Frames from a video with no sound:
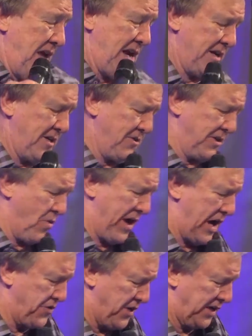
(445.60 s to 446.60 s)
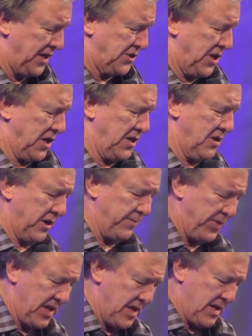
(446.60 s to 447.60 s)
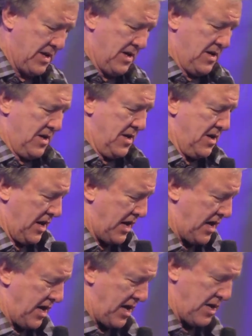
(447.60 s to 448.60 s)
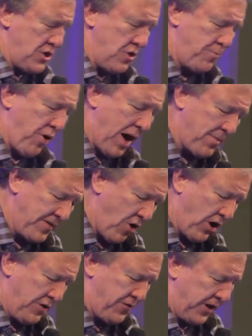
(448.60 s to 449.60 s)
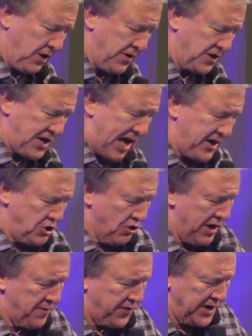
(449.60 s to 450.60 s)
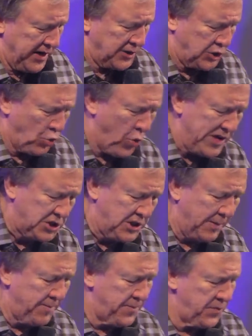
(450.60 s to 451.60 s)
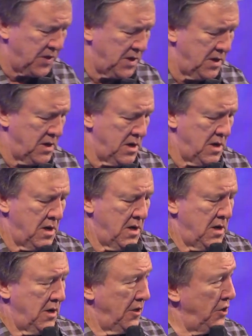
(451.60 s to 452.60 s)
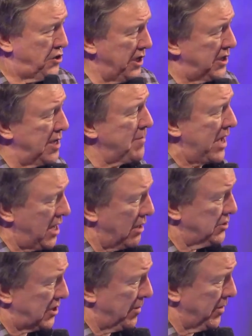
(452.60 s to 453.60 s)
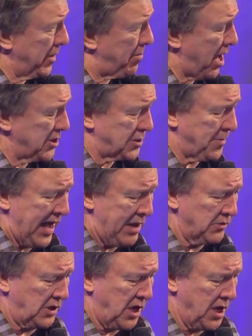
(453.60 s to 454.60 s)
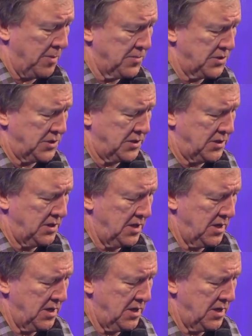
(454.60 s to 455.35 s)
He doesn't do it the way I think He's going to do it. You probably have already figured this out in your infinite wisdom. You think you may know some of the possible outcomes,